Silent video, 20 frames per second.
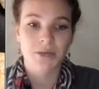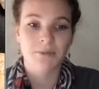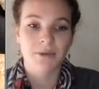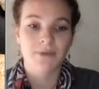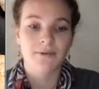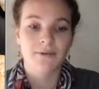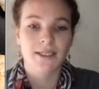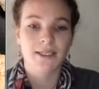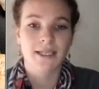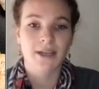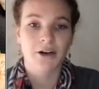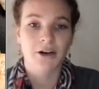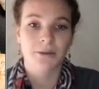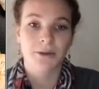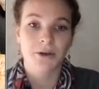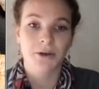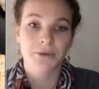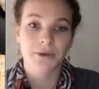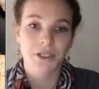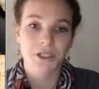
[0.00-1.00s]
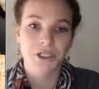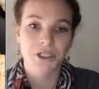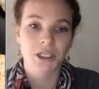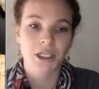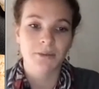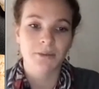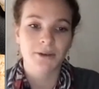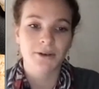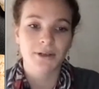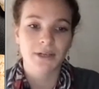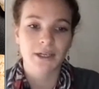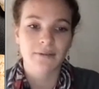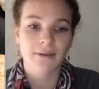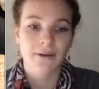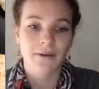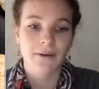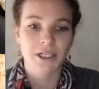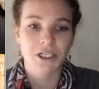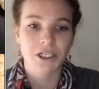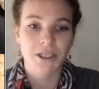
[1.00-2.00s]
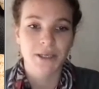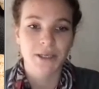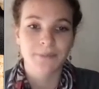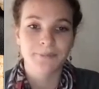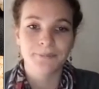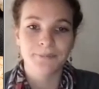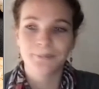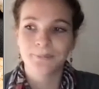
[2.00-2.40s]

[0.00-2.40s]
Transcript: of the Sacramento Region Community Foundation.